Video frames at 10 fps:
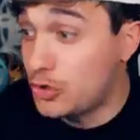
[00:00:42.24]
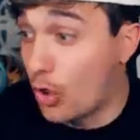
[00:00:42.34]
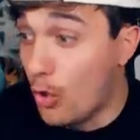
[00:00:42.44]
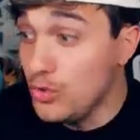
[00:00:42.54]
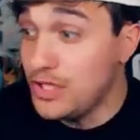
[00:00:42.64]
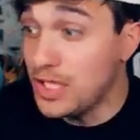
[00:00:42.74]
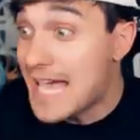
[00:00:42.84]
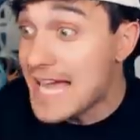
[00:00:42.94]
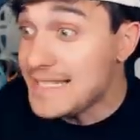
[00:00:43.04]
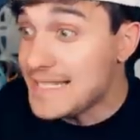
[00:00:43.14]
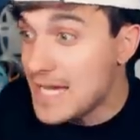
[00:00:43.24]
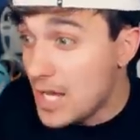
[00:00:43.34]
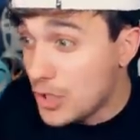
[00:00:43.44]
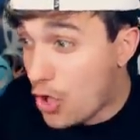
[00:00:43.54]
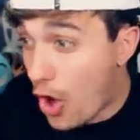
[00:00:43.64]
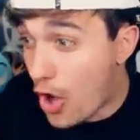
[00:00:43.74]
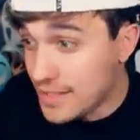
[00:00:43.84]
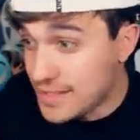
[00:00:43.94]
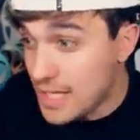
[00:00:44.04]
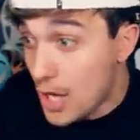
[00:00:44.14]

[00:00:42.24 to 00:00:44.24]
and don't get caught!